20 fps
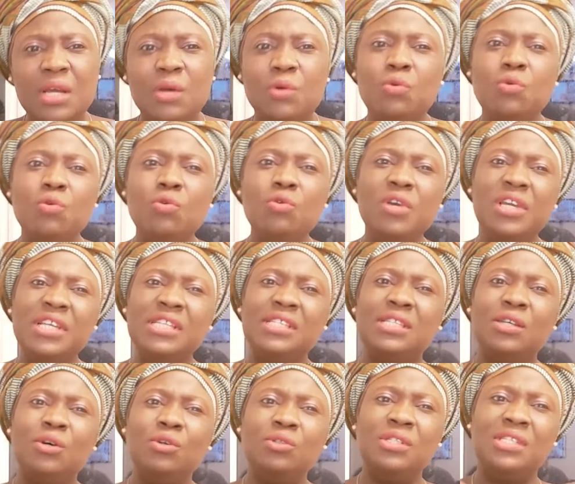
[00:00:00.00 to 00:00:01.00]
who is
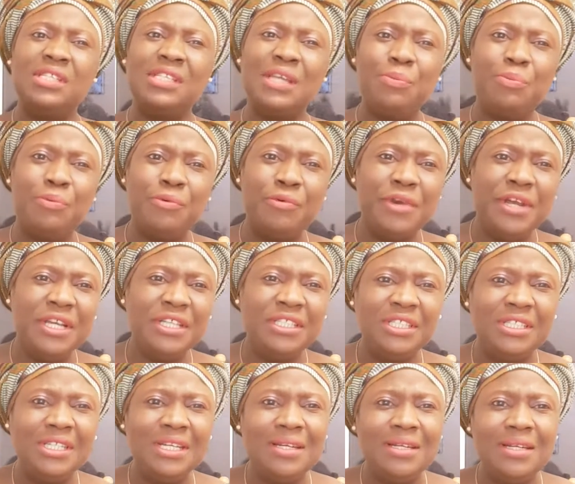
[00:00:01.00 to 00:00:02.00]
on
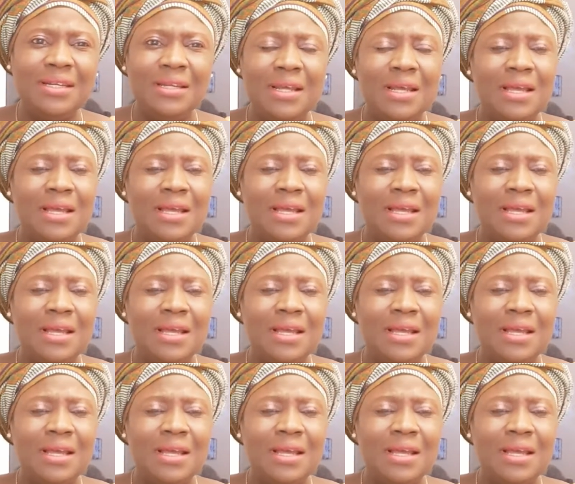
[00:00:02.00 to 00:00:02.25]
separation,